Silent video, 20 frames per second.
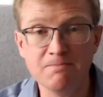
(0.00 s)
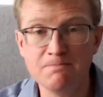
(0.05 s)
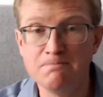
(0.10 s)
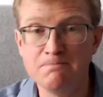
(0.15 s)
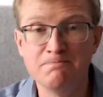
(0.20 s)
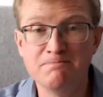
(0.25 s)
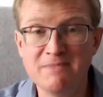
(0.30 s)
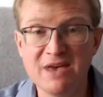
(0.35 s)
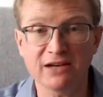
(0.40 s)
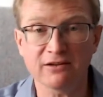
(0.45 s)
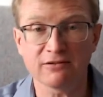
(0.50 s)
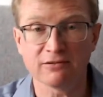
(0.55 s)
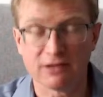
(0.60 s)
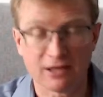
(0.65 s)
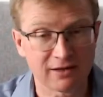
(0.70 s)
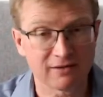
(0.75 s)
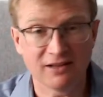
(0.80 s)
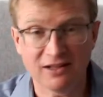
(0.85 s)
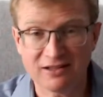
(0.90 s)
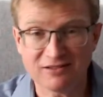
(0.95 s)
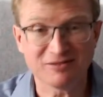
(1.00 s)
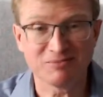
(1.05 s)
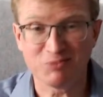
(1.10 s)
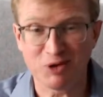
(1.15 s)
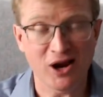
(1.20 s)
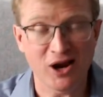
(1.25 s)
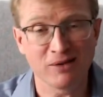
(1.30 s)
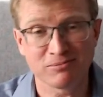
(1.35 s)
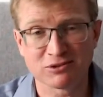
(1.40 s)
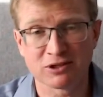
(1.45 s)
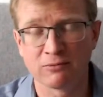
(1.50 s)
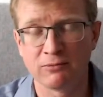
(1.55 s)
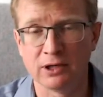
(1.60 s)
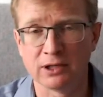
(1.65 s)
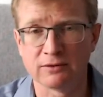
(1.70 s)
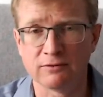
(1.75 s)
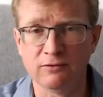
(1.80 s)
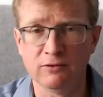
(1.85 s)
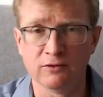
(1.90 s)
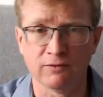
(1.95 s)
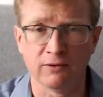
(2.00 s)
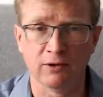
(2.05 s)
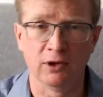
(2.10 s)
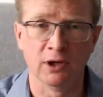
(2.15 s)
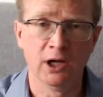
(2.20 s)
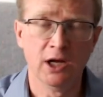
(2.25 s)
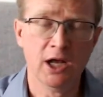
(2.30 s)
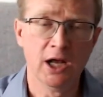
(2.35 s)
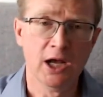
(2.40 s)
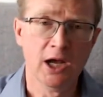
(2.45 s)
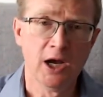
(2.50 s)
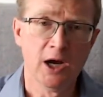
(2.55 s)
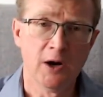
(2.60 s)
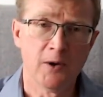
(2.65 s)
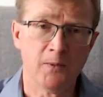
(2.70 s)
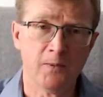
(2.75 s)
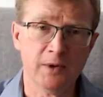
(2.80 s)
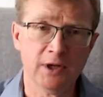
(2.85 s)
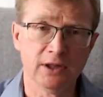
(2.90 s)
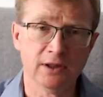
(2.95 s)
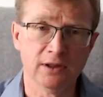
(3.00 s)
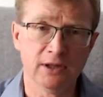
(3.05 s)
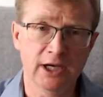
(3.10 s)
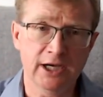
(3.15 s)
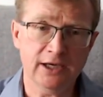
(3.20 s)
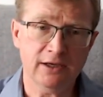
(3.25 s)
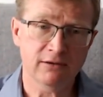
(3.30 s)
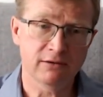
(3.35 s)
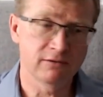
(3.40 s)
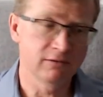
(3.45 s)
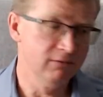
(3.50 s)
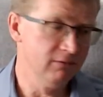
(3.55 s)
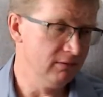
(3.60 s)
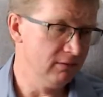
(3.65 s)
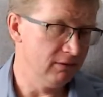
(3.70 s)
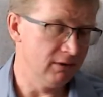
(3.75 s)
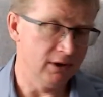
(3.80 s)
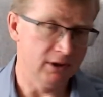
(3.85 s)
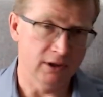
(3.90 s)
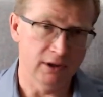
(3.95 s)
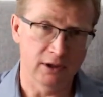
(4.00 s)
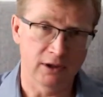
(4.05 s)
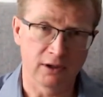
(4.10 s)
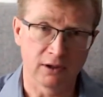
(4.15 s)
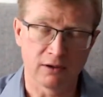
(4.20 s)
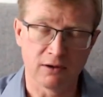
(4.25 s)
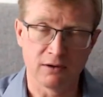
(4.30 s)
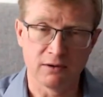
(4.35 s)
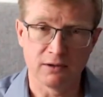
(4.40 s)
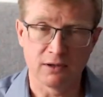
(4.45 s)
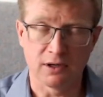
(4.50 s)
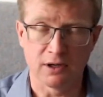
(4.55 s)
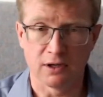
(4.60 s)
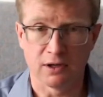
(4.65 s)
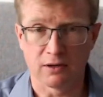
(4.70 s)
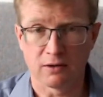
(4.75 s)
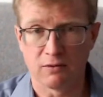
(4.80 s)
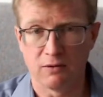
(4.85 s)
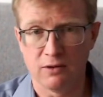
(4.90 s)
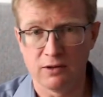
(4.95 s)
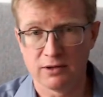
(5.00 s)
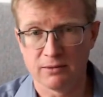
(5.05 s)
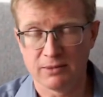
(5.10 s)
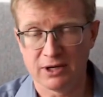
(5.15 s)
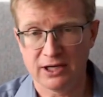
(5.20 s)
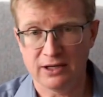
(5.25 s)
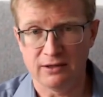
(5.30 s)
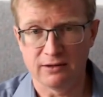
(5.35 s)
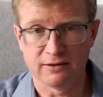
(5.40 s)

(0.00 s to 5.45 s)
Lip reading: metric that's perhaps quite useful, we like to call them health